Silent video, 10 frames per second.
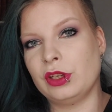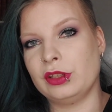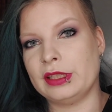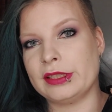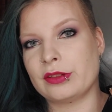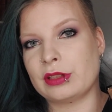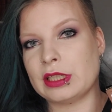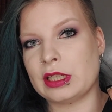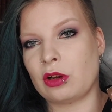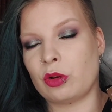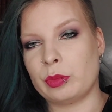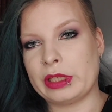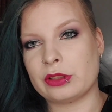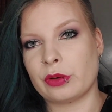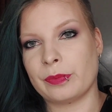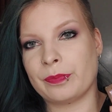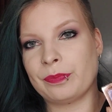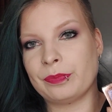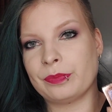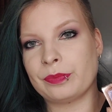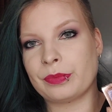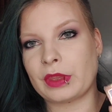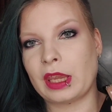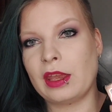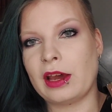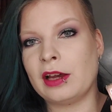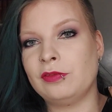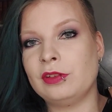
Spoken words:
these creasing on me. So I've